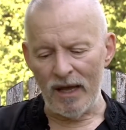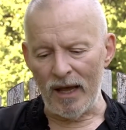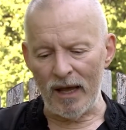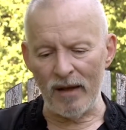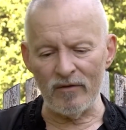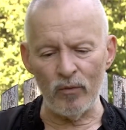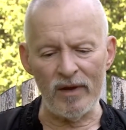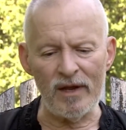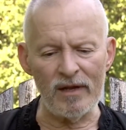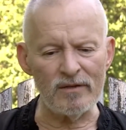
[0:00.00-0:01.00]
And I was
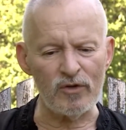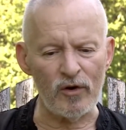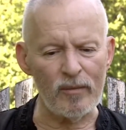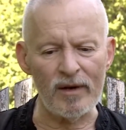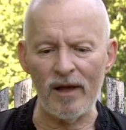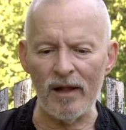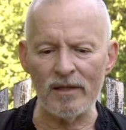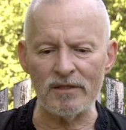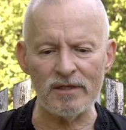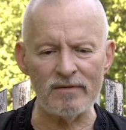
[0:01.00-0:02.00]
reading
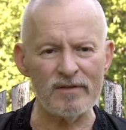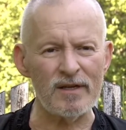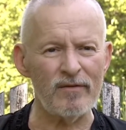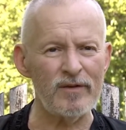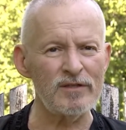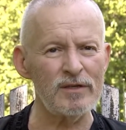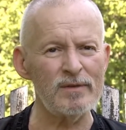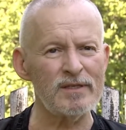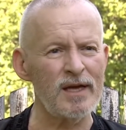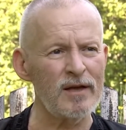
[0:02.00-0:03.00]
terminology of stuff, and she
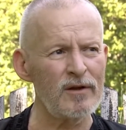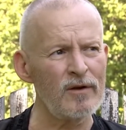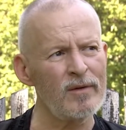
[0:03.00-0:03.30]
was saying, you know,